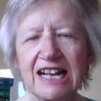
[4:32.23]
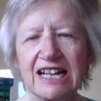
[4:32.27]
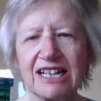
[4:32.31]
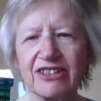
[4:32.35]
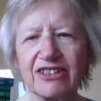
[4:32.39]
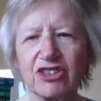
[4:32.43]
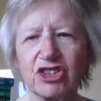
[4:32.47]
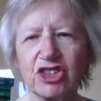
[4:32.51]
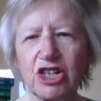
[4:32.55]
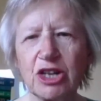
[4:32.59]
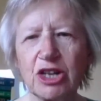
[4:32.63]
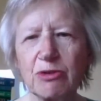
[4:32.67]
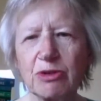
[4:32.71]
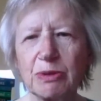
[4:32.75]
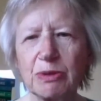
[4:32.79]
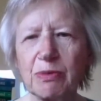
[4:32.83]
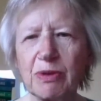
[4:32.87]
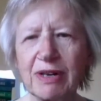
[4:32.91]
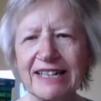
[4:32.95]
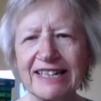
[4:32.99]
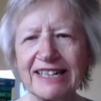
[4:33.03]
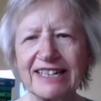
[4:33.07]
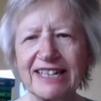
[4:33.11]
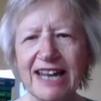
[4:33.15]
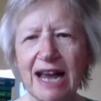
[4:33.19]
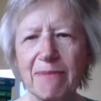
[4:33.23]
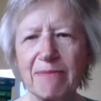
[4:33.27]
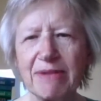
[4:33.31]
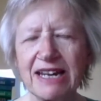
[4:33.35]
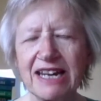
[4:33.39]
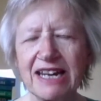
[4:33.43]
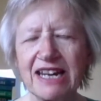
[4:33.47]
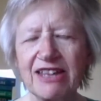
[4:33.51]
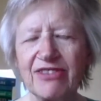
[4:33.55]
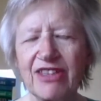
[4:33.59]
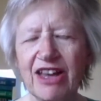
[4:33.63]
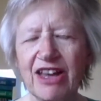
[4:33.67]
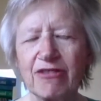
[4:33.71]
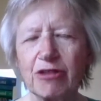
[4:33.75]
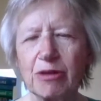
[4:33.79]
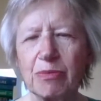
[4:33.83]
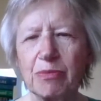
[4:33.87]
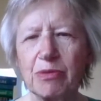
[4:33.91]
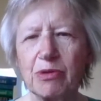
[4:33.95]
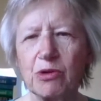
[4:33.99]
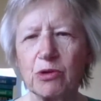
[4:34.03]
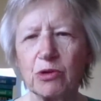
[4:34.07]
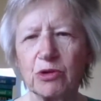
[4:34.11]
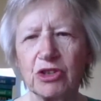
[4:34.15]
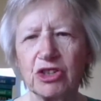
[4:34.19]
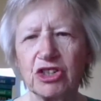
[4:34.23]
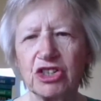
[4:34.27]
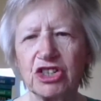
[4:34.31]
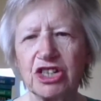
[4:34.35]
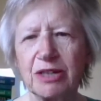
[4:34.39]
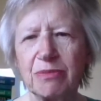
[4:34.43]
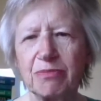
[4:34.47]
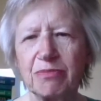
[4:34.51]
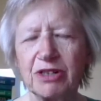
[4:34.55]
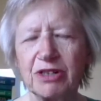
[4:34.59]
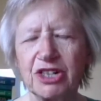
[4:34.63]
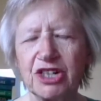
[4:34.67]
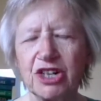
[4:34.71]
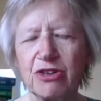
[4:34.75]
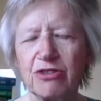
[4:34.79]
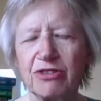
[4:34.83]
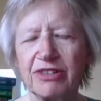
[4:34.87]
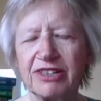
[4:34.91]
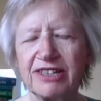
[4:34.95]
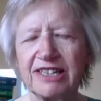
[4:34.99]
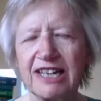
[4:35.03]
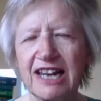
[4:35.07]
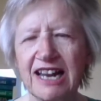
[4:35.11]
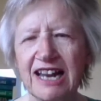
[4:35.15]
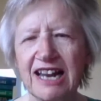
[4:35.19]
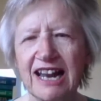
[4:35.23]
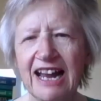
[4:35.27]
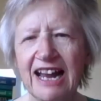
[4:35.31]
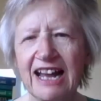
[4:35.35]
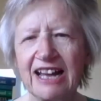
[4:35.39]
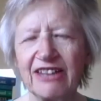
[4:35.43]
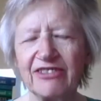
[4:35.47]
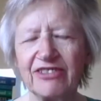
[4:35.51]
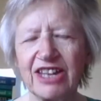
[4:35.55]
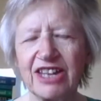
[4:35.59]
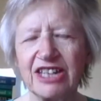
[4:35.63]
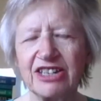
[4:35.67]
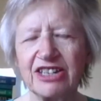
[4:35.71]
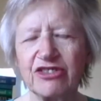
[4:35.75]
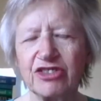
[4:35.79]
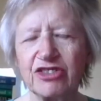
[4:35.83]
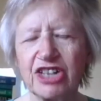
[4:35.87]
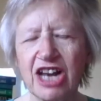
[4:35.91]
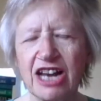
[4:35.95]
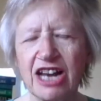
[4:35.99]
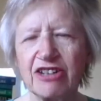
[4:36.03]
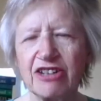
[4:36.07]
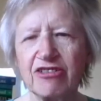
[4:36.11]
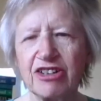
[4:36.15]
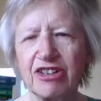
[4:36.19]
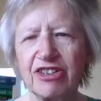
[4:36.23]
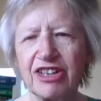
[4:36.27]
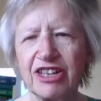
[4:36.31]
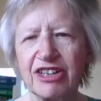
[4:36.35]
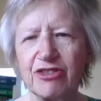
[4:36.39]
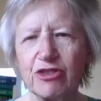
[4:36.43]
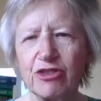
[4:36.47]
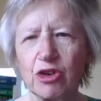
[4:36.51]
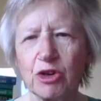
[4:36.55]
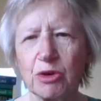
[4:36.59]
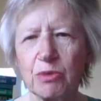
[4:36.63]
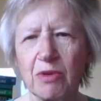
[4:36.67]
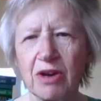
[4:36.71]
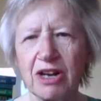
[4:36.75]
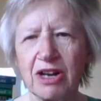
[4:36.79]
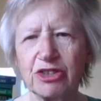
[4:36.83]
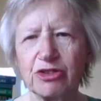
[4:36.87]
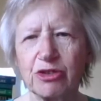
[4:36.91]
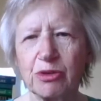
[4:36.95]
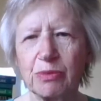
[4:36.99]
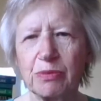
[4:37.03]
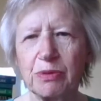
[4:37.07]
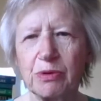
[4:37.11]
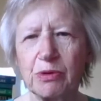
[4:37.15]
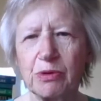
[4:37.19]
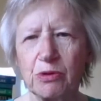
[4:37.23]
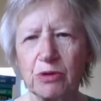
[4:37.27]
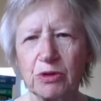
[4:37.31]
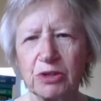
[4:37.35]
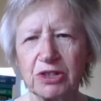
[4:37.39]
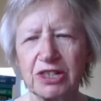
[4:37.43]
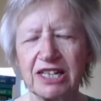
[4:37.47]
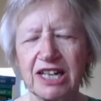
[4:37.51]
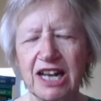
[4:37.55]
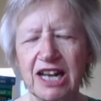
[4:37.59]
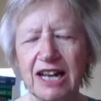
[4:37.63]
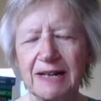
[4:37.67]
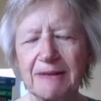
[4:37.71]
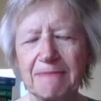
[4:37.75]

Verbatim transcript: Uh, she was pretty damning in that report that she produced at the end of January, the anonymised report.